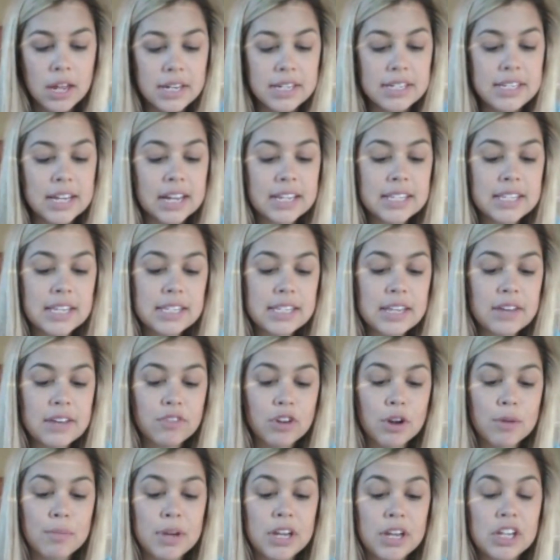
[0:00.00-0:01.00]
Does this
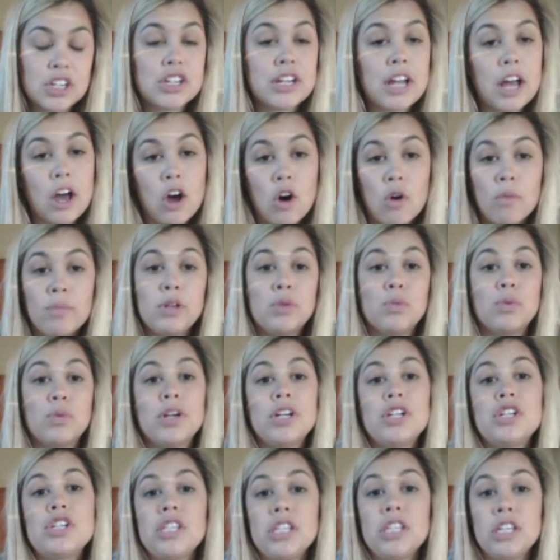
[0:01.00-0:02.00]
information help me
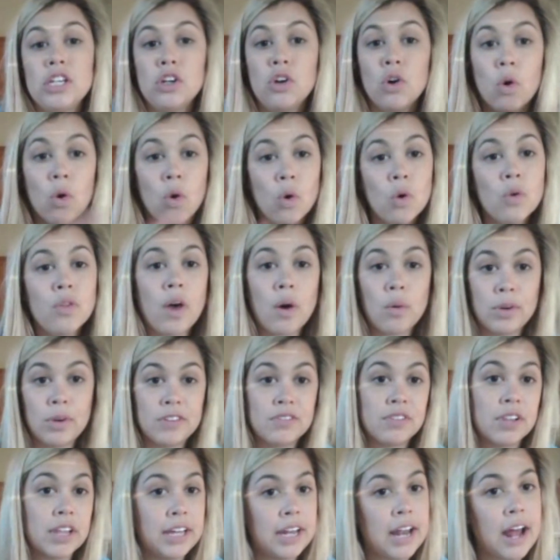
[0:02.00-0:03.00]
reach the goal that
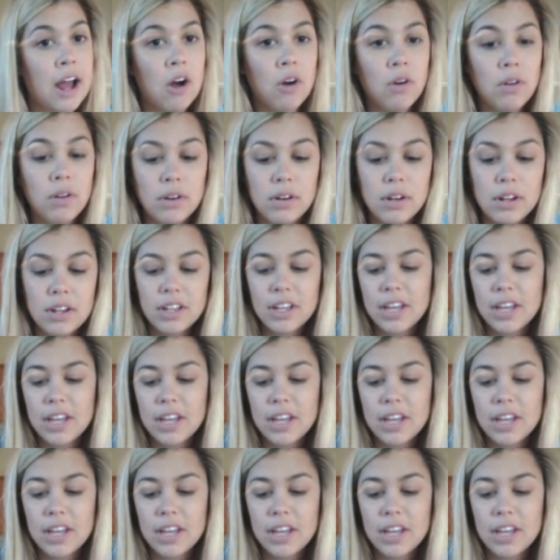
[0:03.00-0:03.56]
we've laid out?